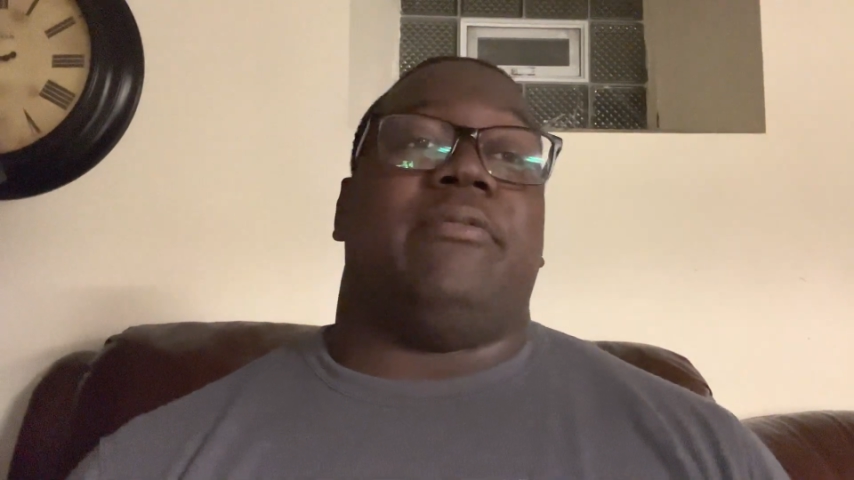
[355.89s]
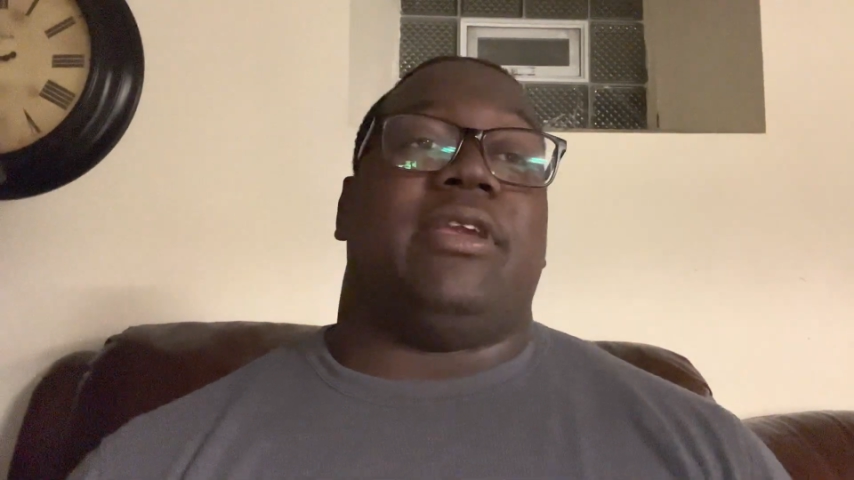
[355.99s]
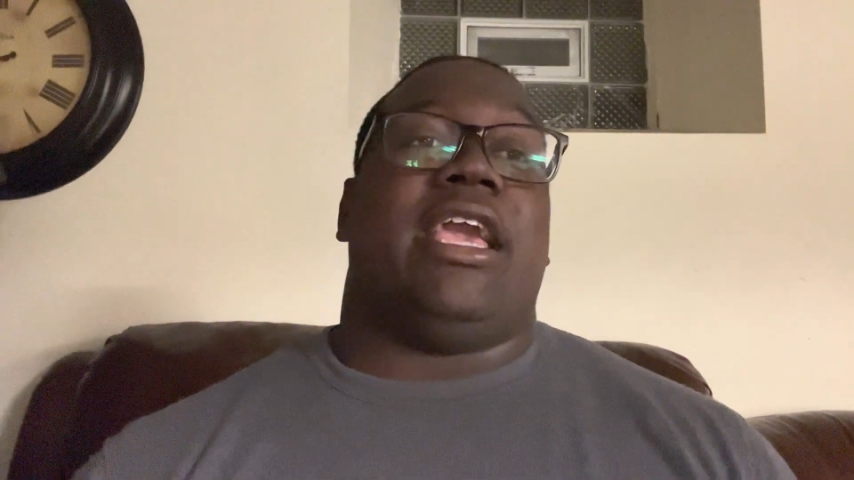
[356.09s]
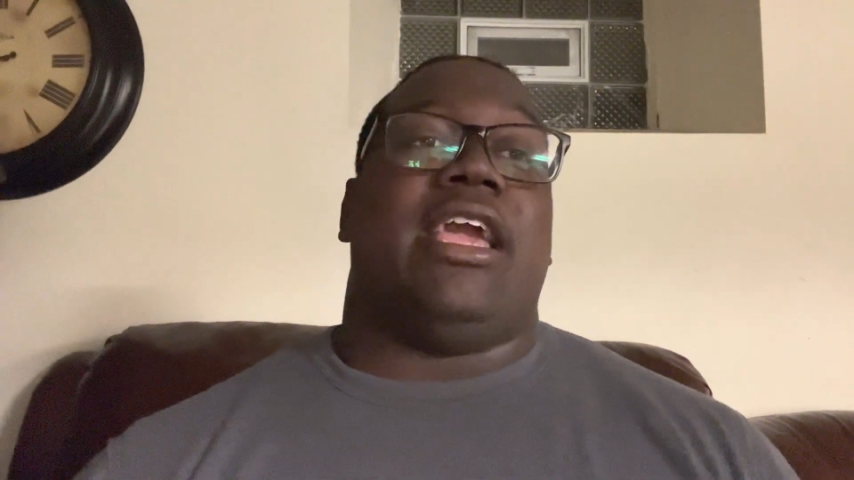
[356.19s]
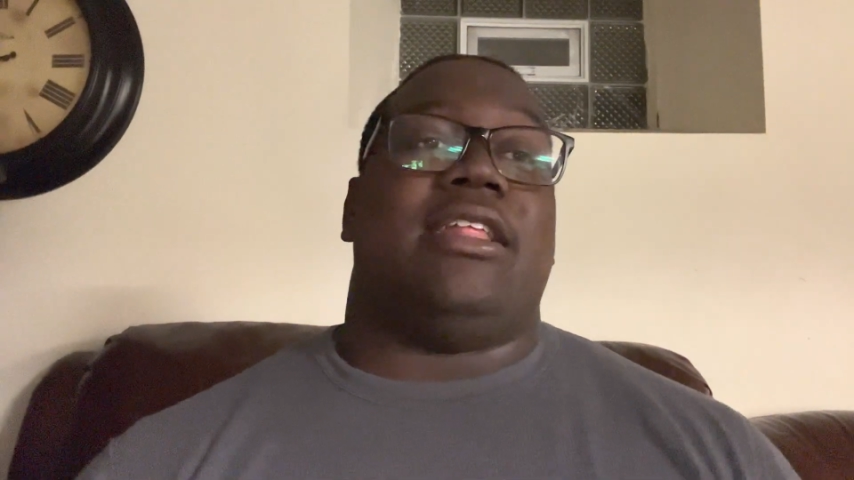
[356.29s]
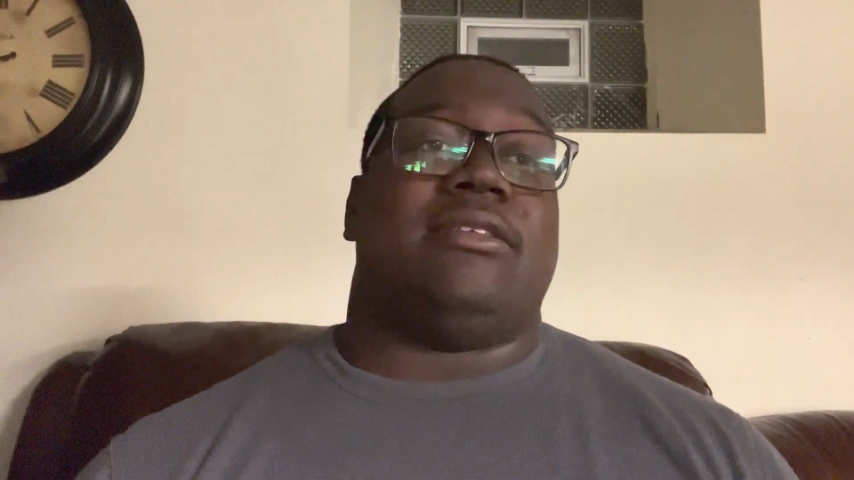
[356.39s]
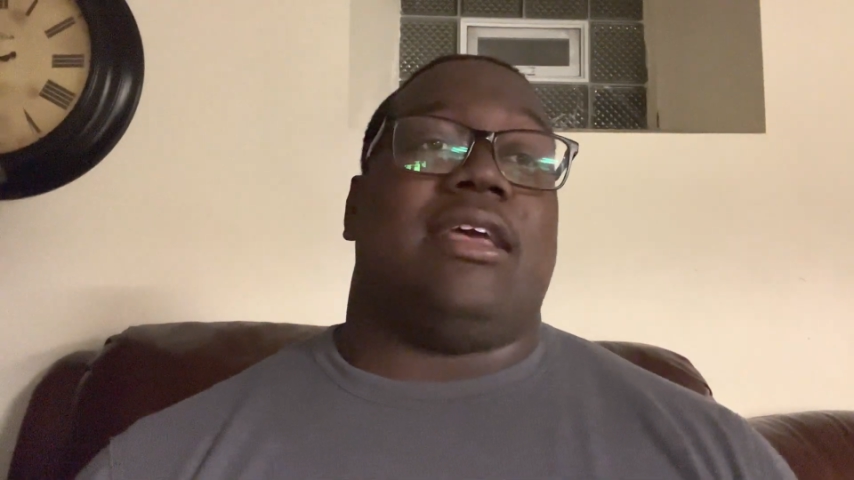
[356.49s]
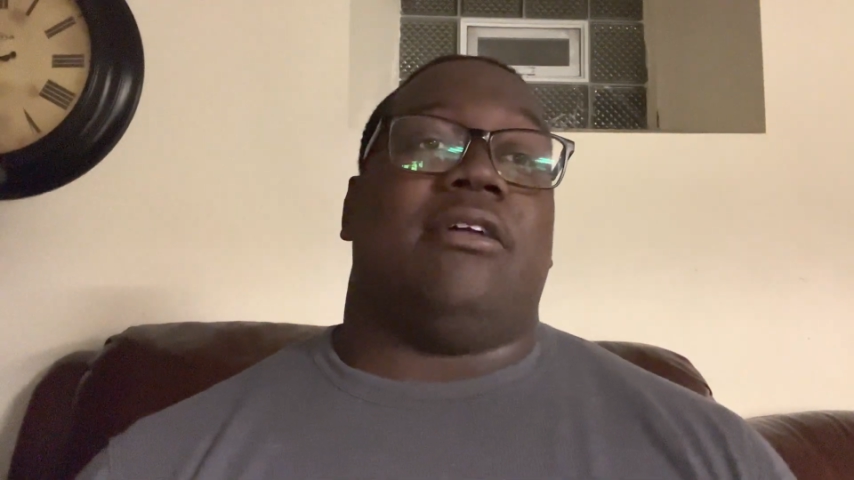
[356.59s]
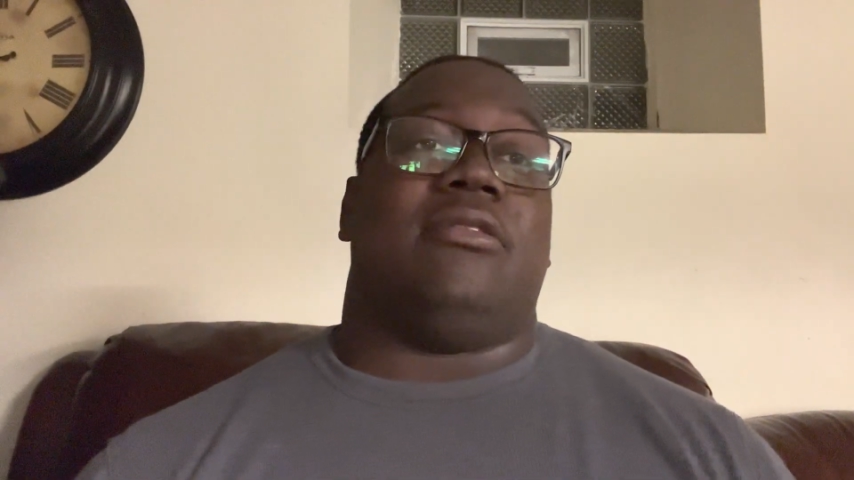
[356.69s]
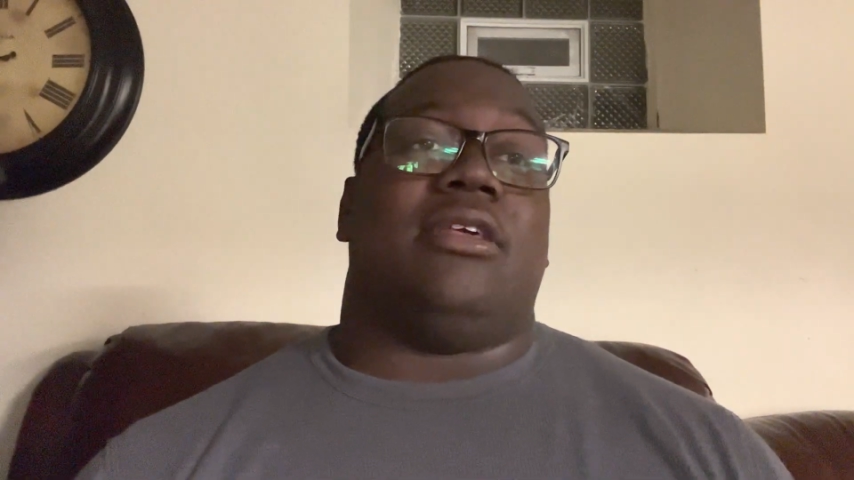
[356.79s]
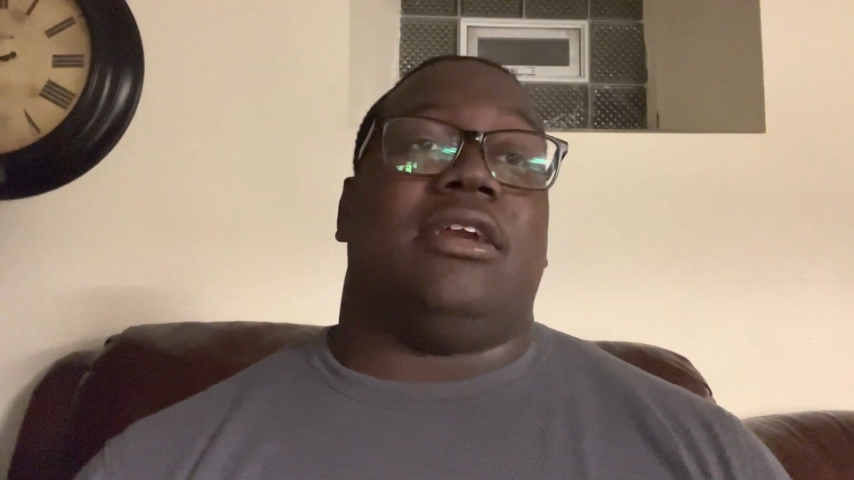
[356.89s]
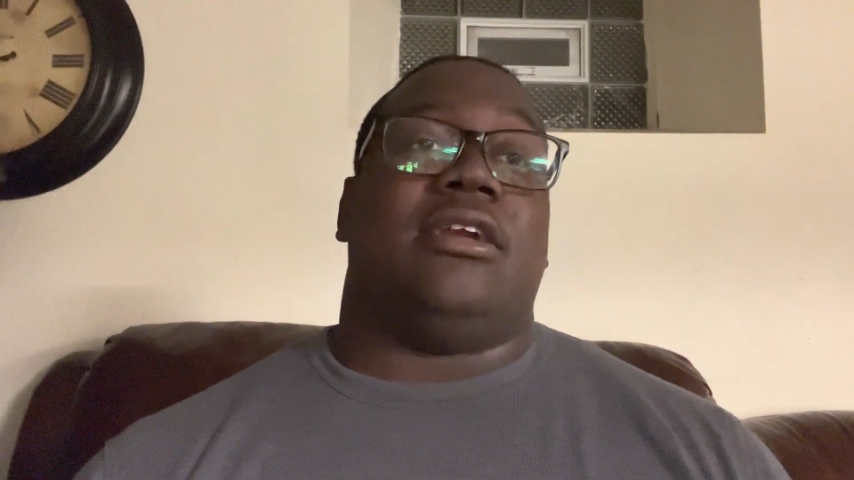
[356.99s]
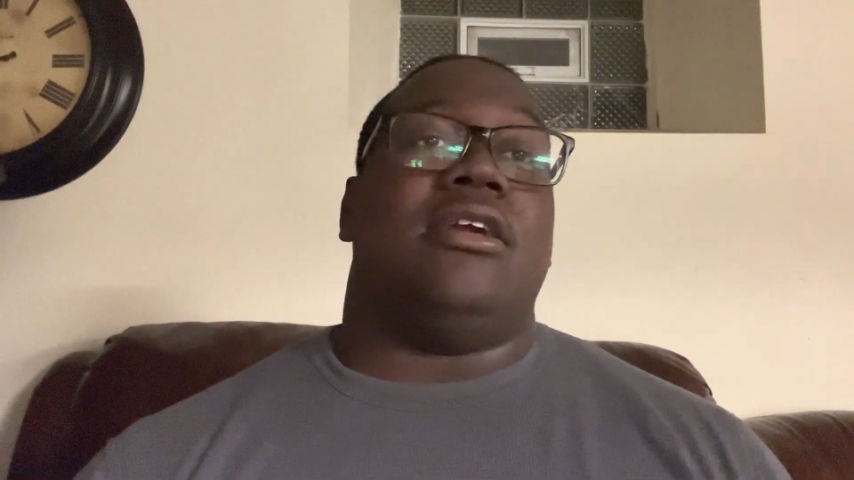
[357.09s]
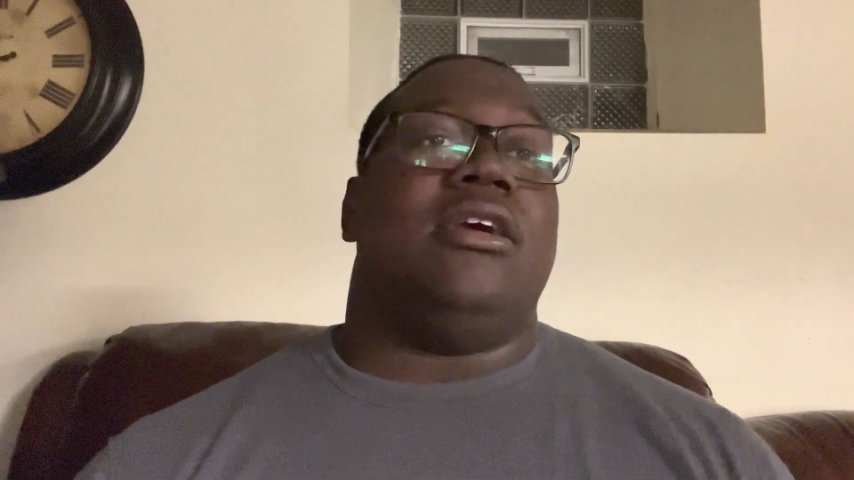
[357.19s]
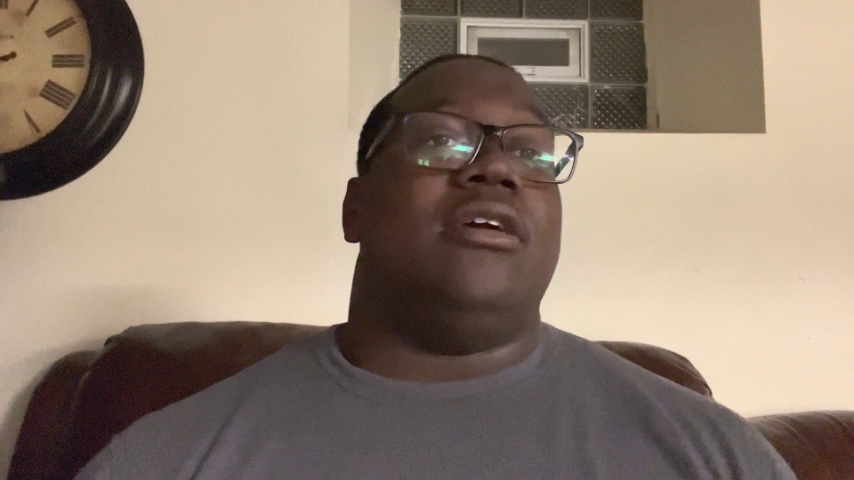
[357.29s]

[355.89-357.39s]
mechanics out there.